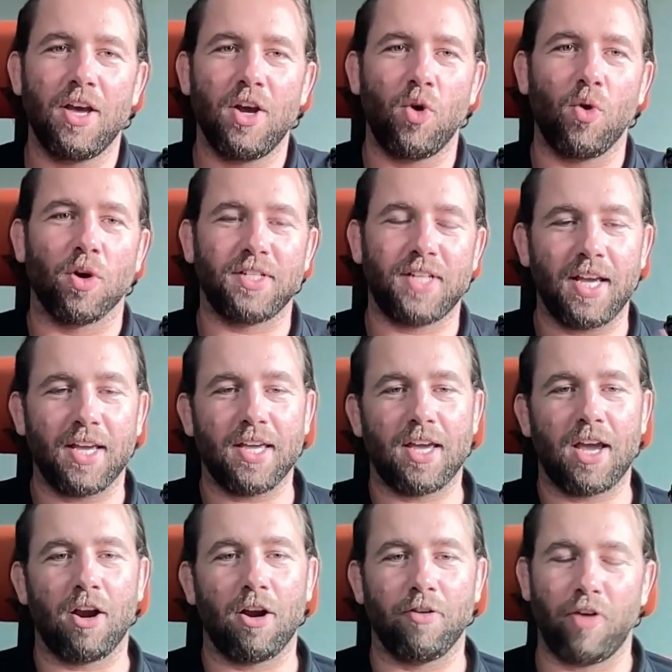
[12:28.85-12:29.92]
who are taking
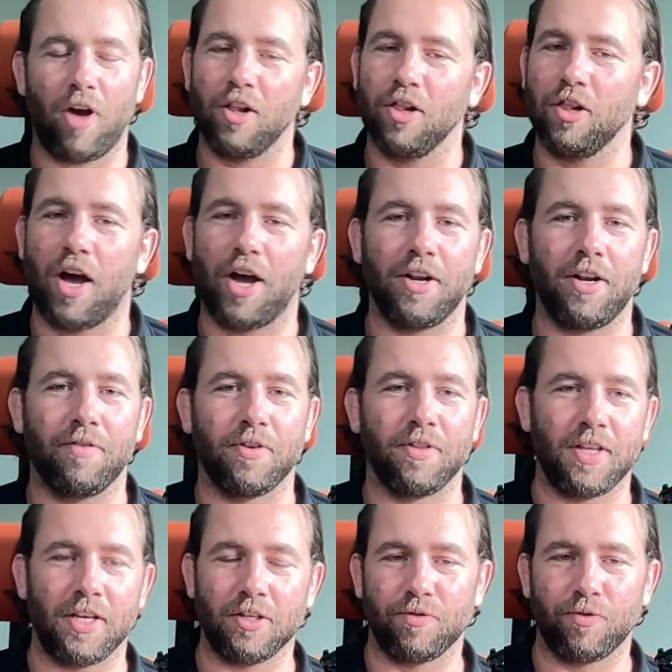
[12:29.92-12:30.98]
care of a lot of different
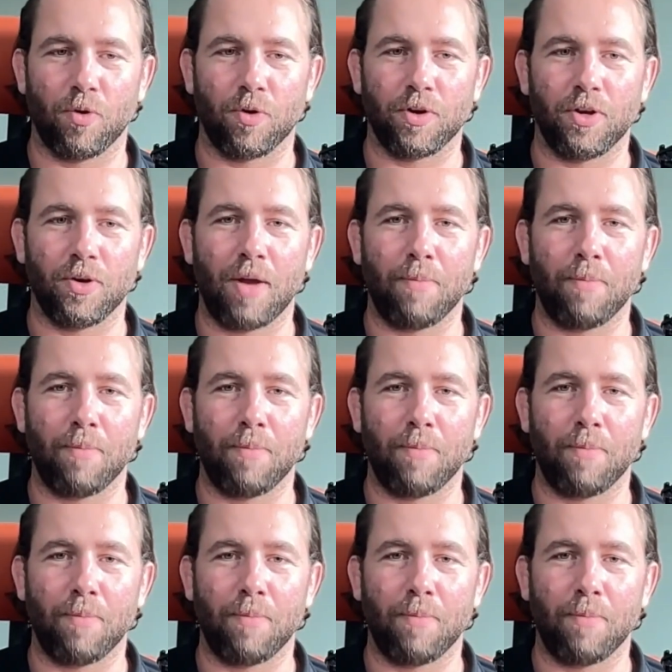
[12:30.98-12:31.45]
things for you.